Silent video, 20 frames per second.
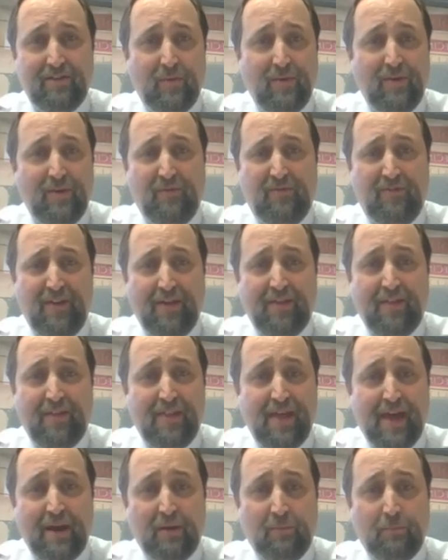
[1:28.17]
And we found
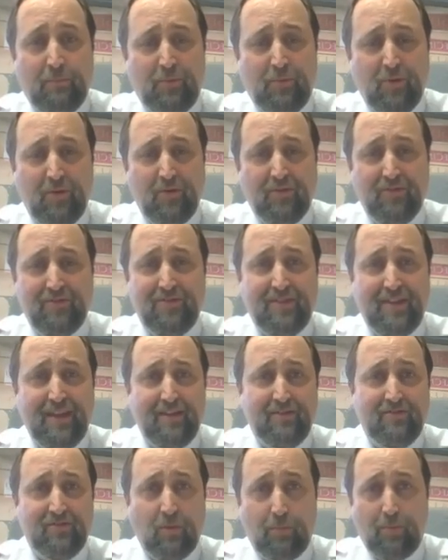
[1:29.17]
that improves
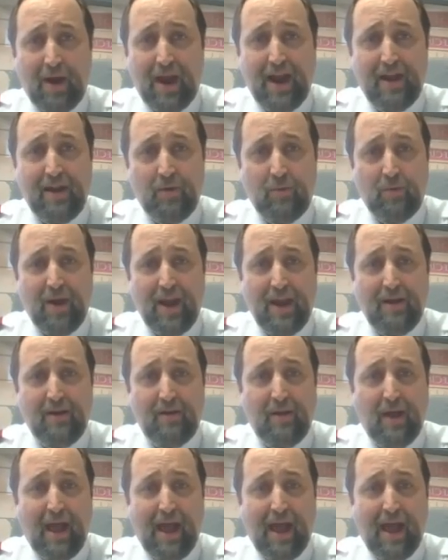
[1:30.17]
the sobriety rate